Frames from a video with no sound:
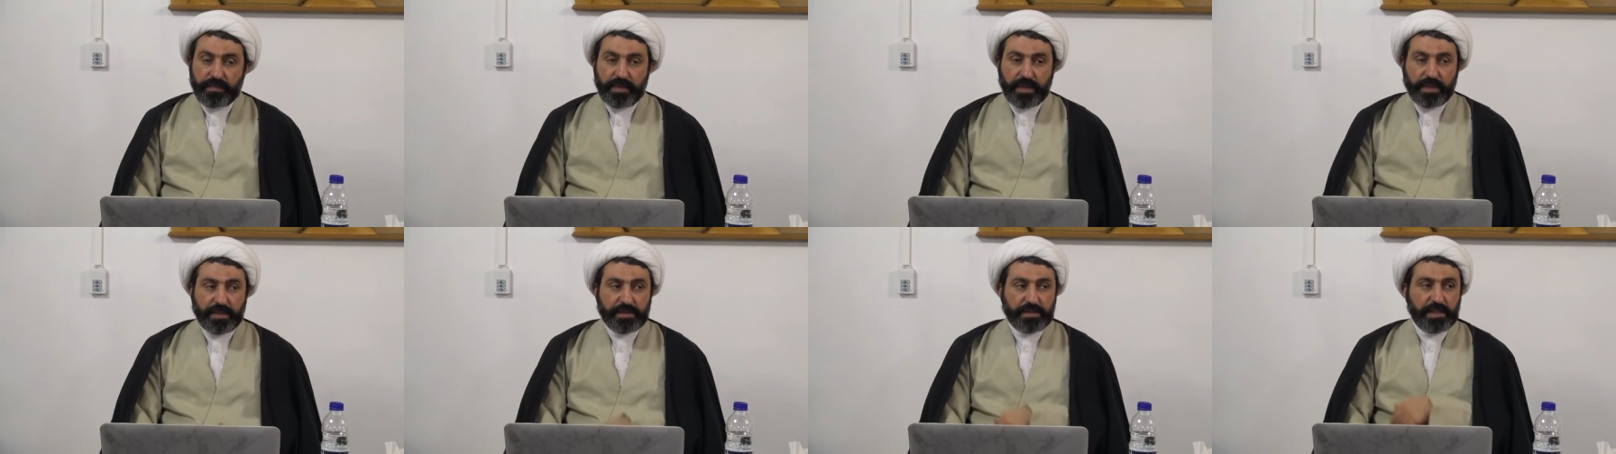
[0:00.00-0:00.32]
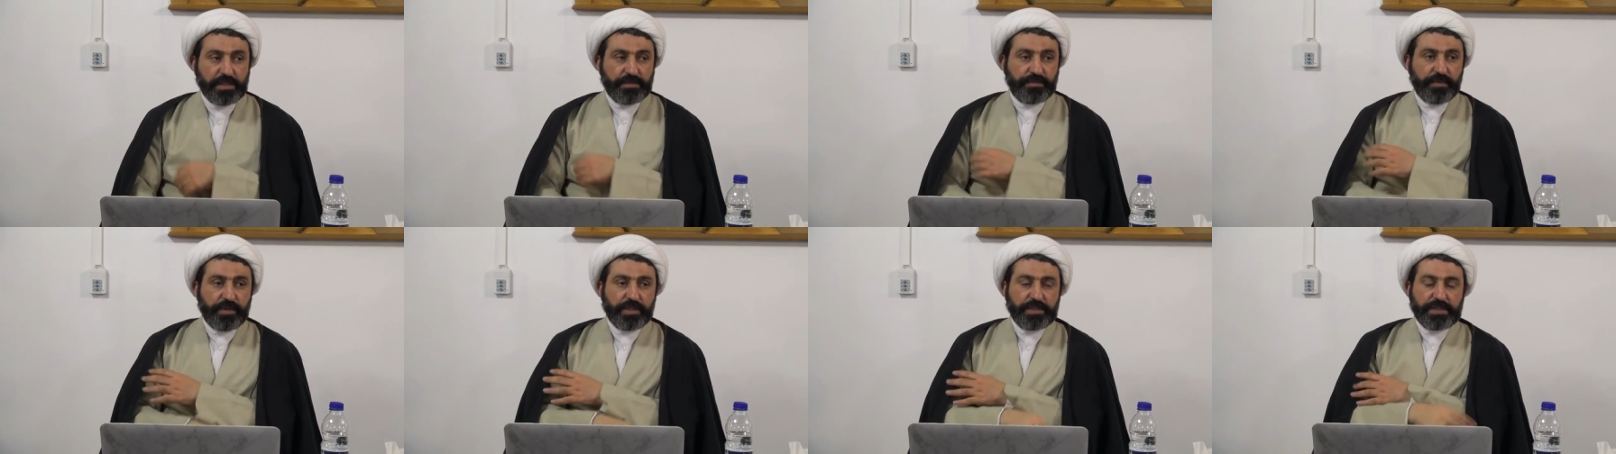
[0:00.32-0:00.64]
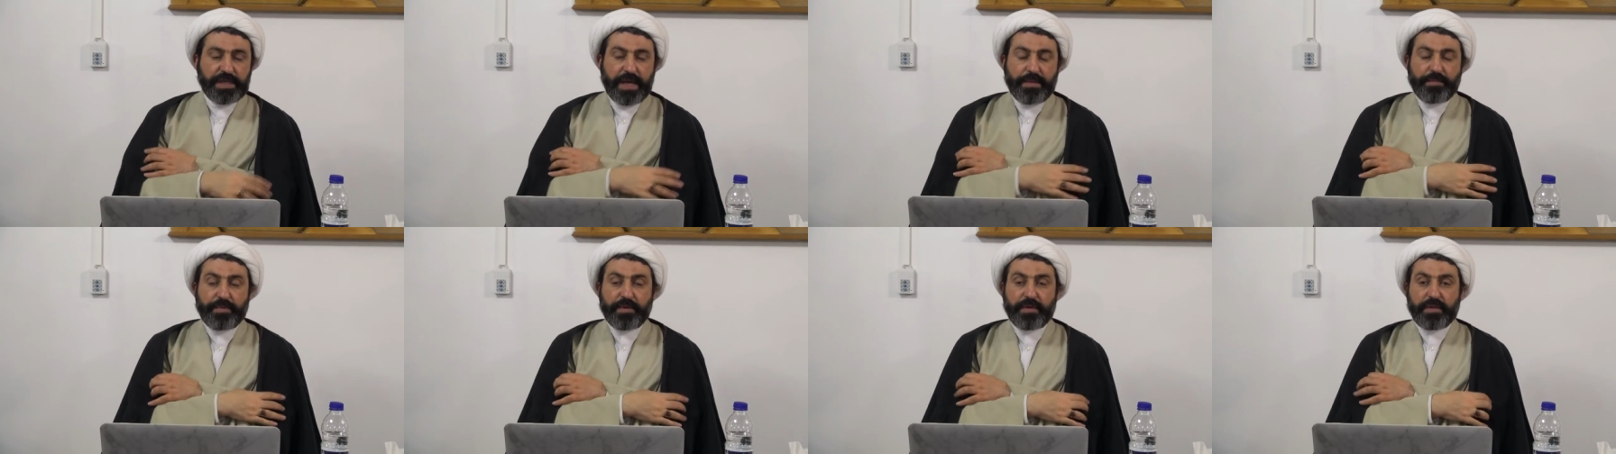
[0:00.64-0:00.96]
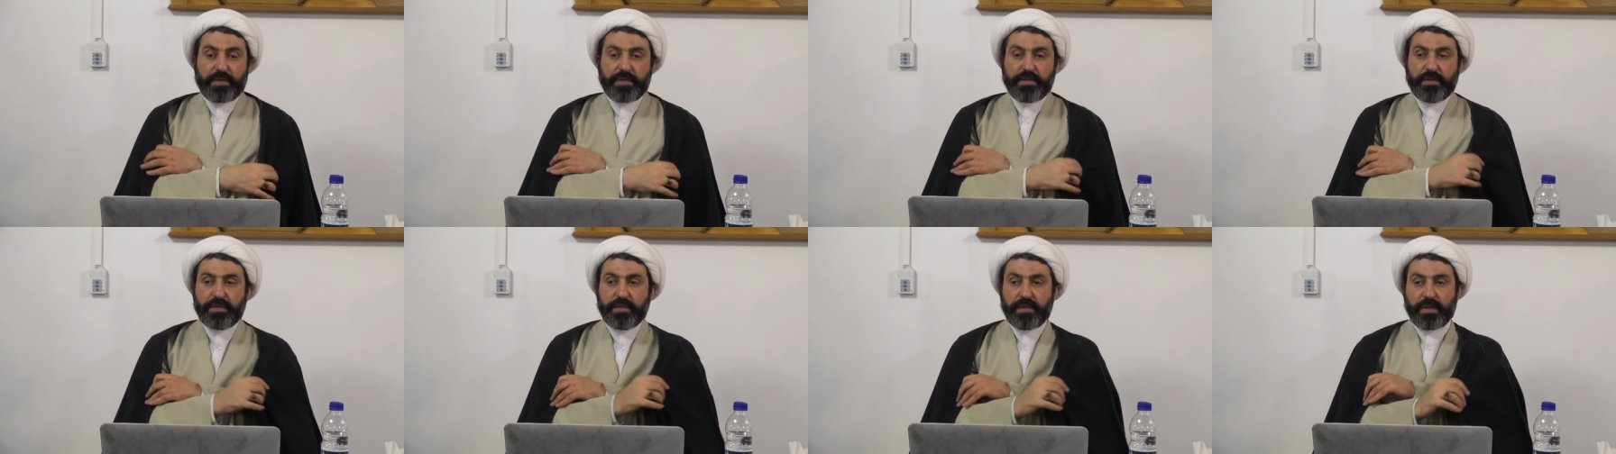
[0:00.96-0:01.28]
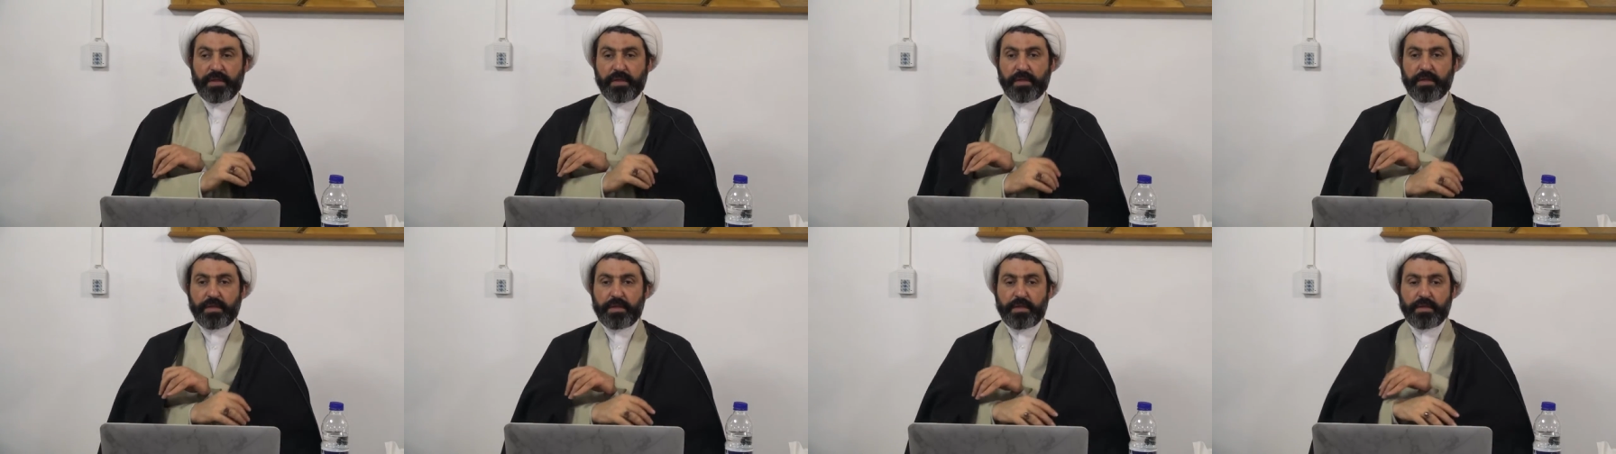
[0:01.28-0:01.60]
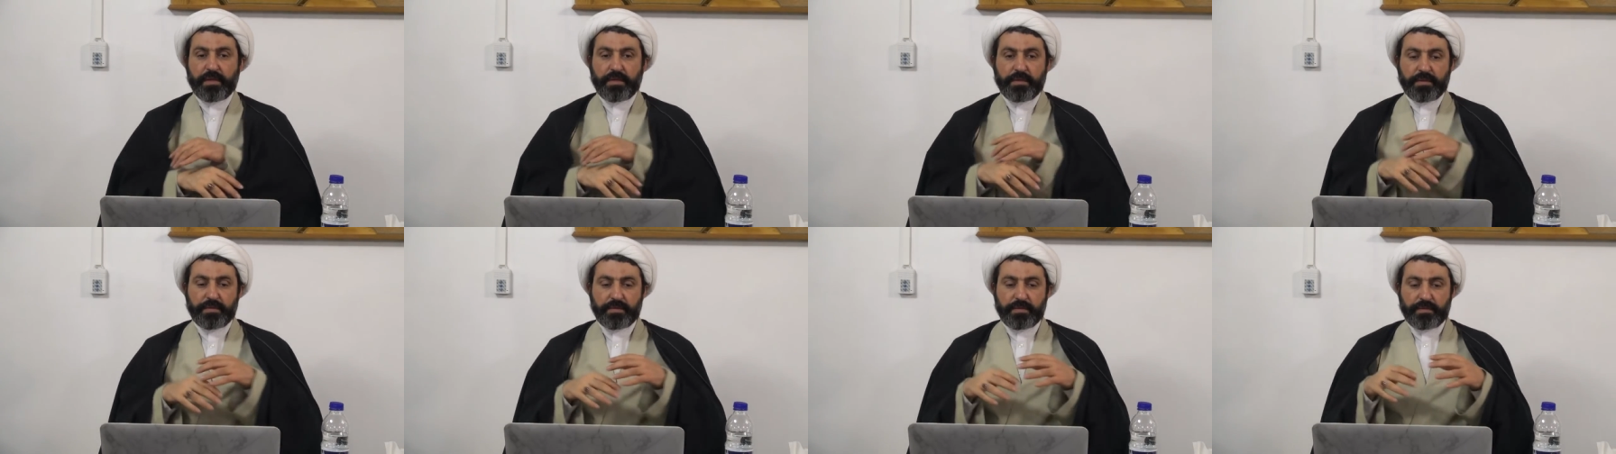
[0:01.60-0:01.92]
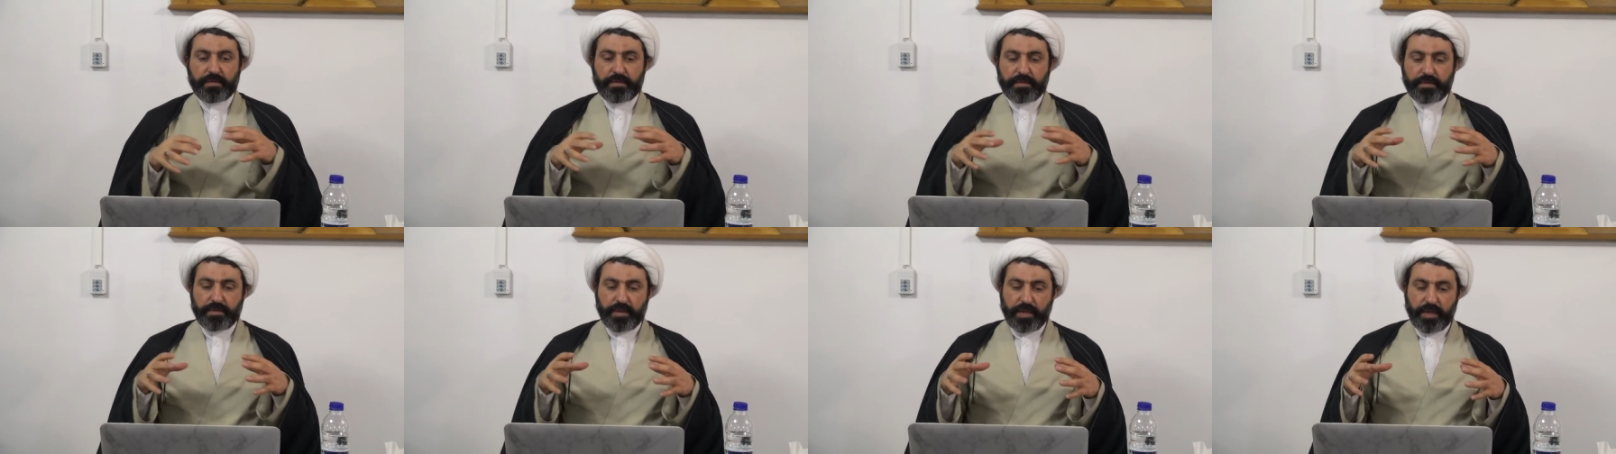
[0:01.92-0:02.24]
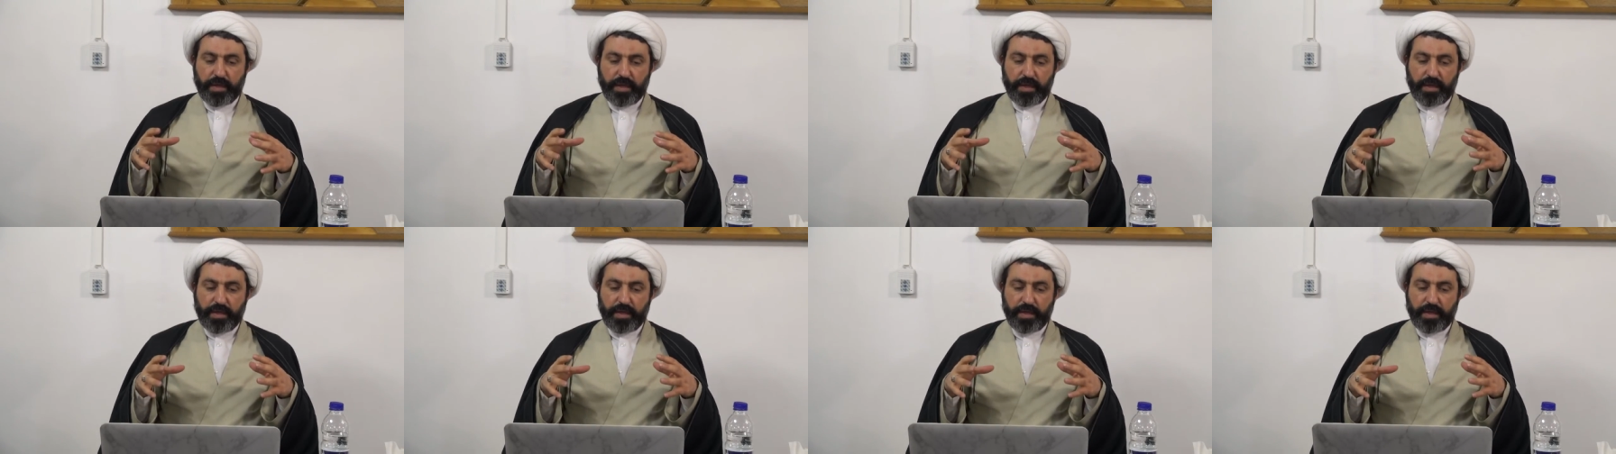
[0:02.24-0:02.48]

He says, for example, uh,